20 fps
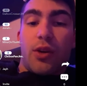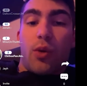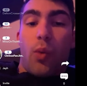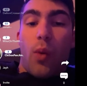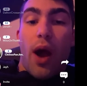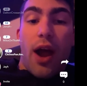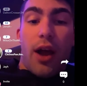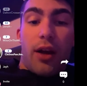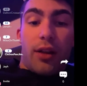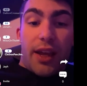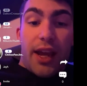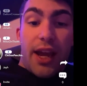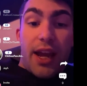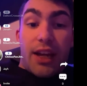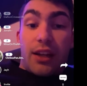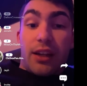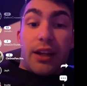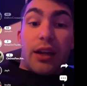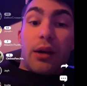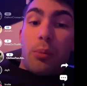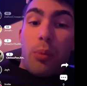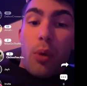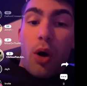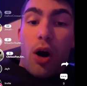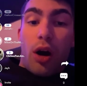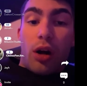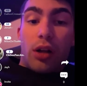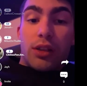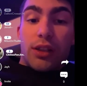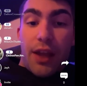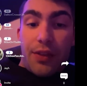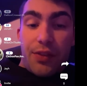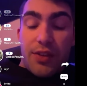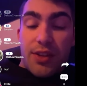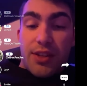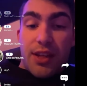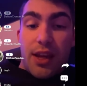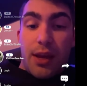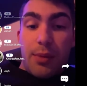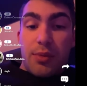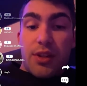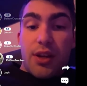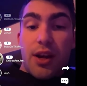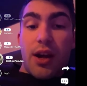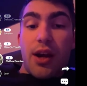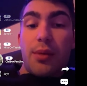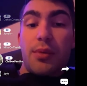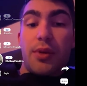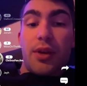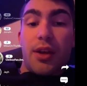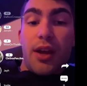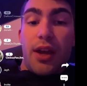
while handling a ball at the same time,